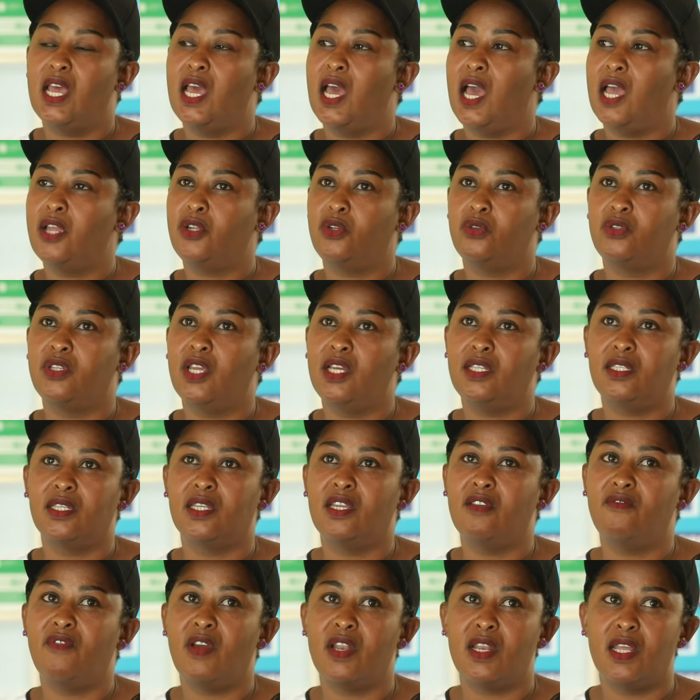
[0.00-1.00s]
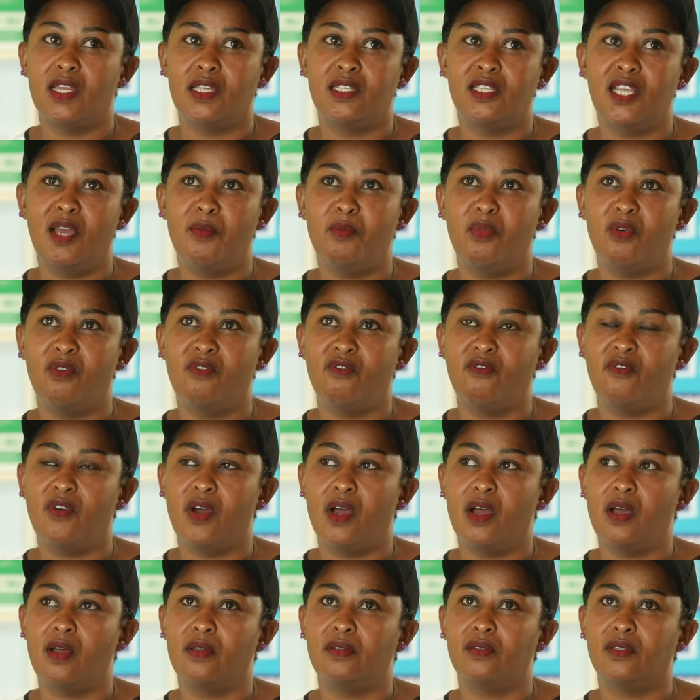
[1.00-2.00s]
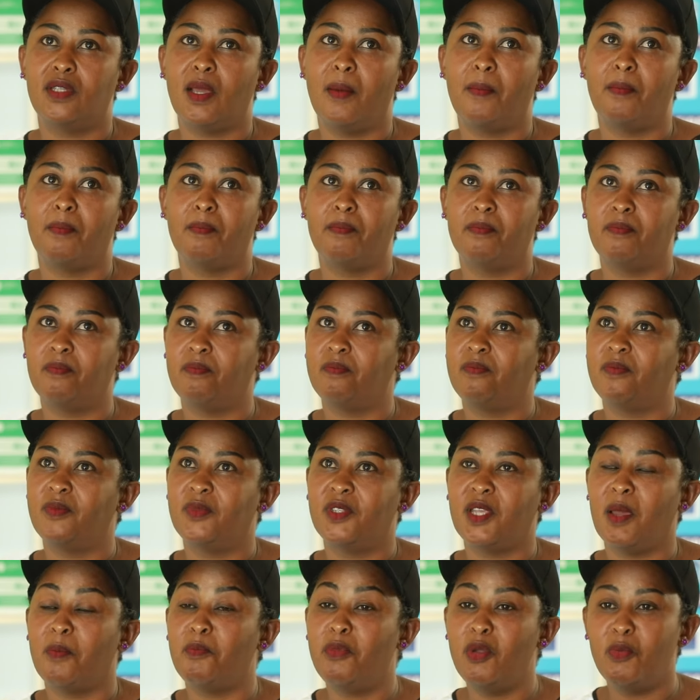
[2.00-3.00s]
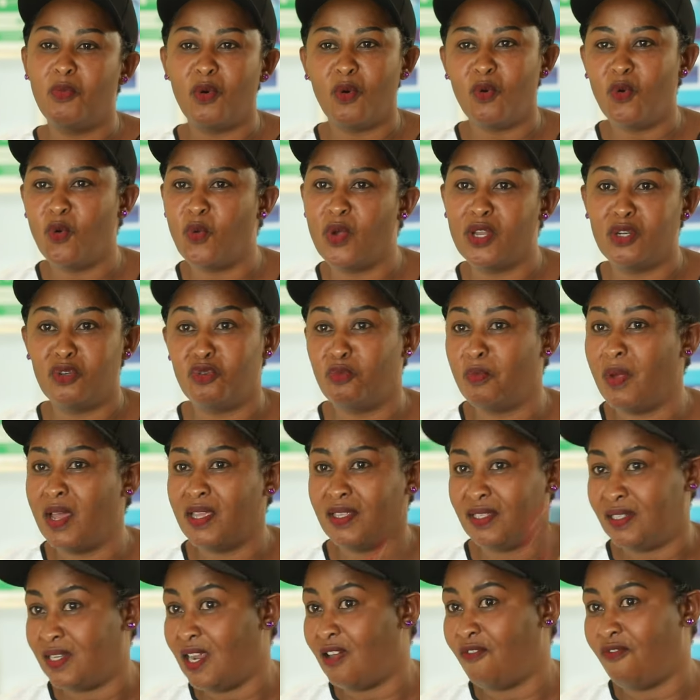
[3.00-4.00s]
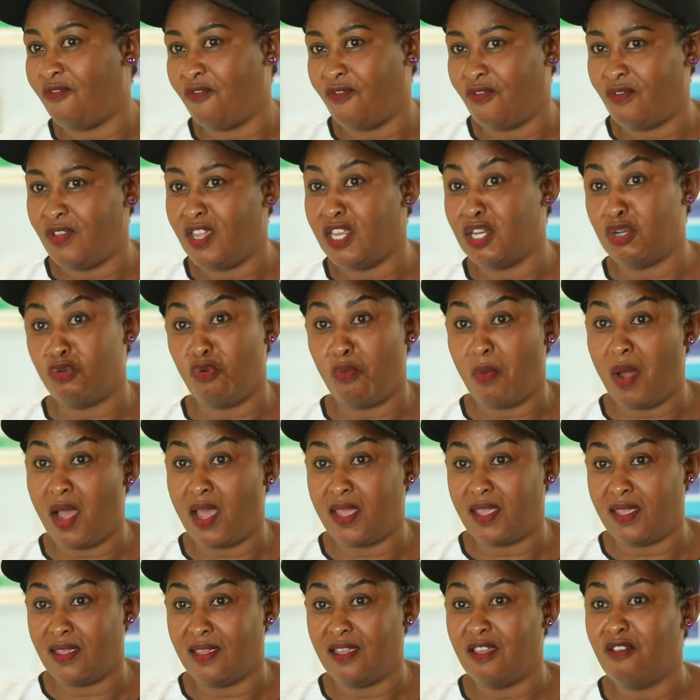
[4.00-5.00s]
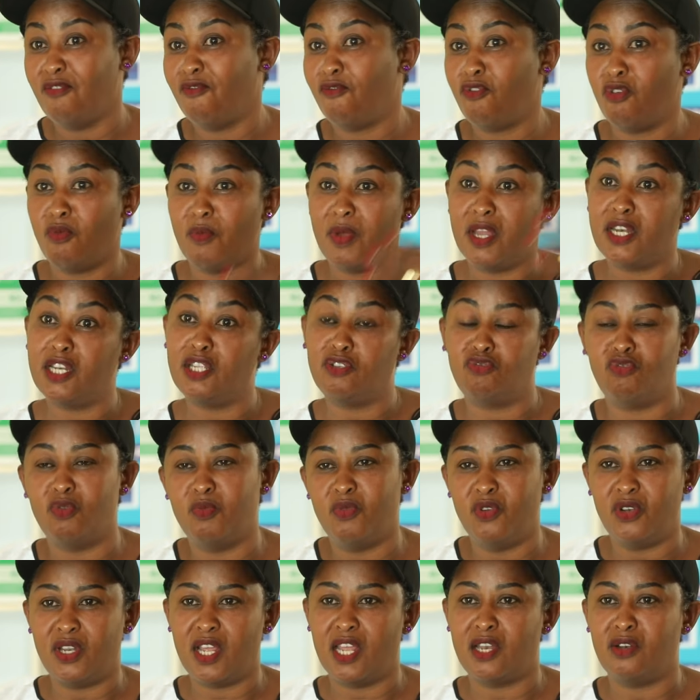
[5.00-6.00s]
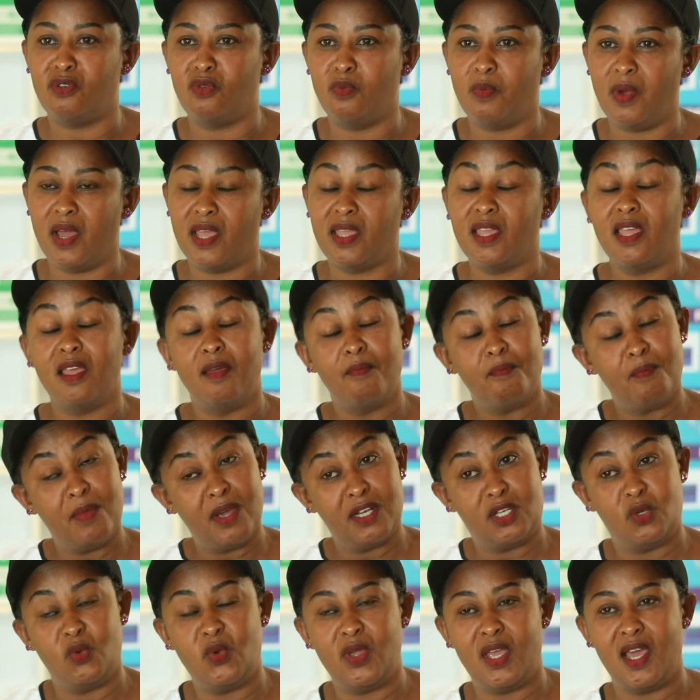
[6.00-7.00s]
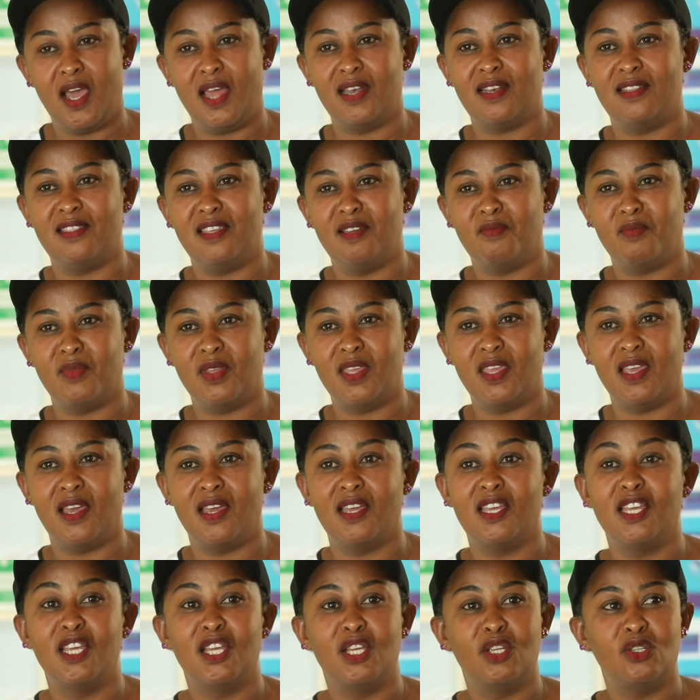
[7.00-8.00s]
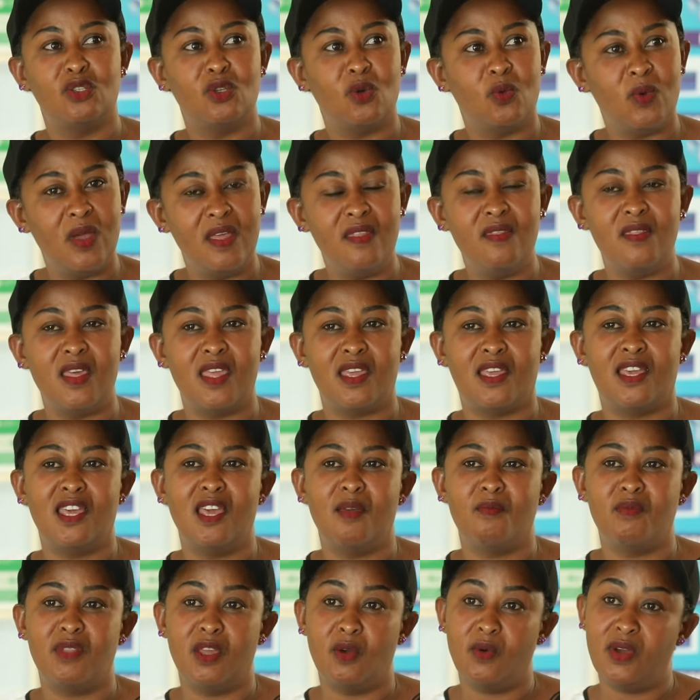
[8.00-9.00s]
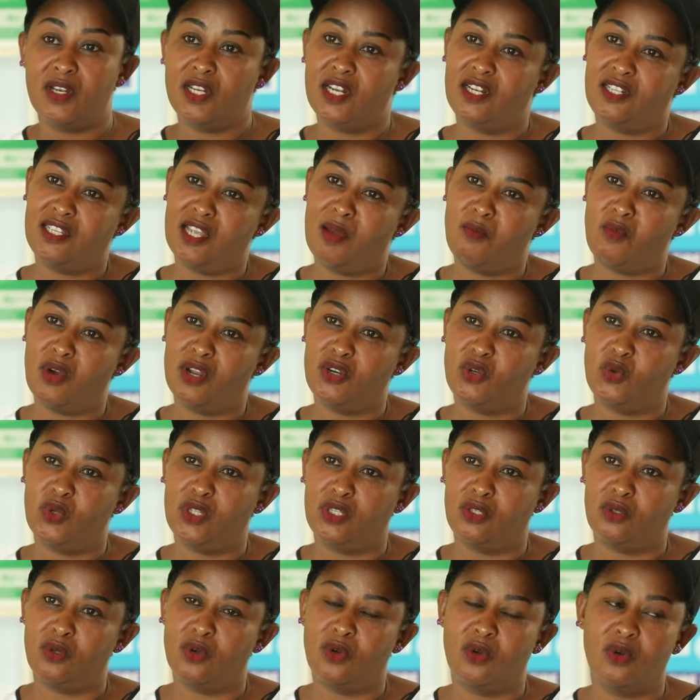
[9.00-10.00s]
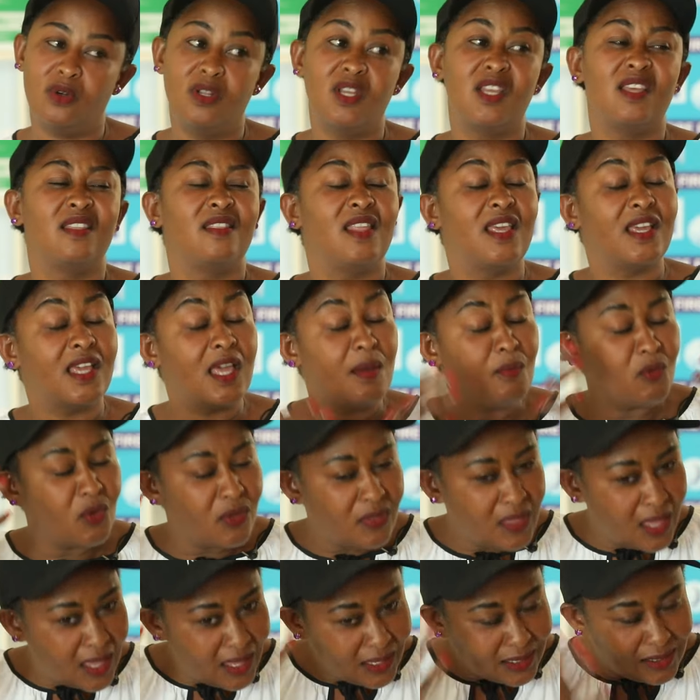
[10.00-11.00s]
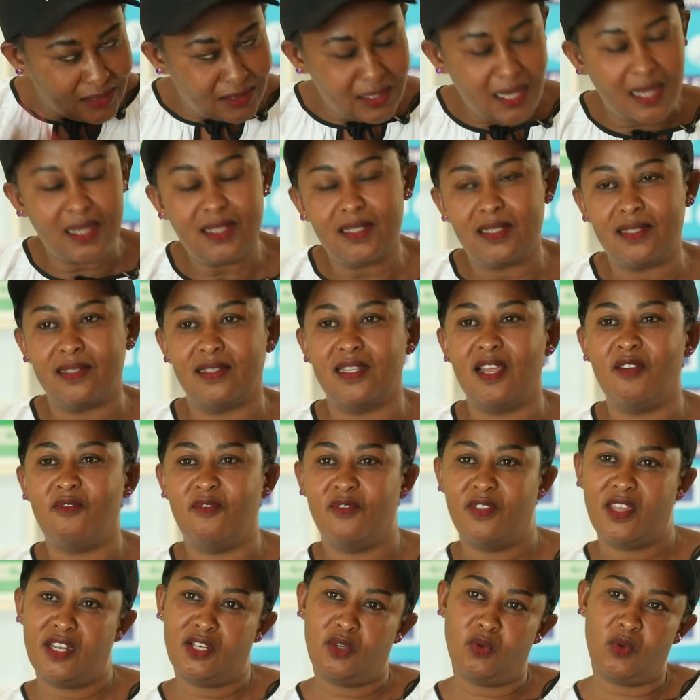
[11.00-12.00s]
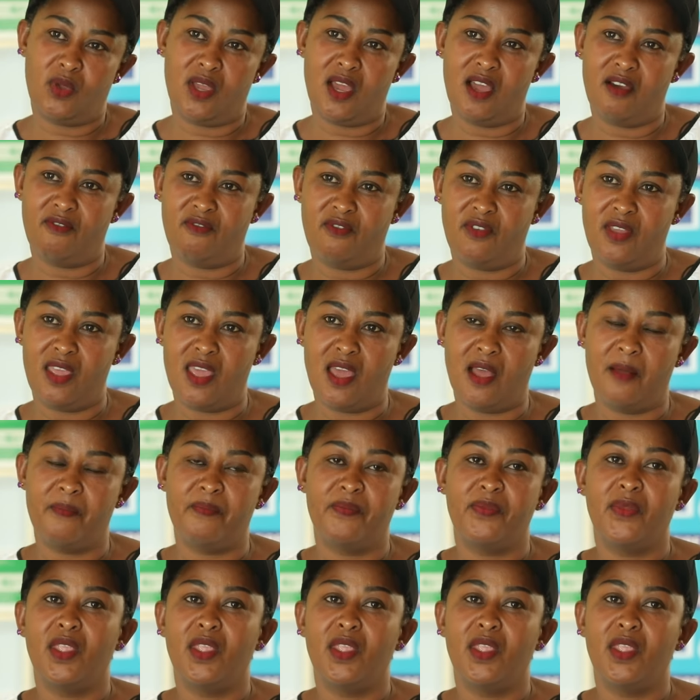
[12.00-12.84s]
I should just give an example of some people who went to buy stuff in Dubai from a distributor in Dubai, but we had them here. So when they came, they wanted someone to install. They came with the exact stuff that we have here.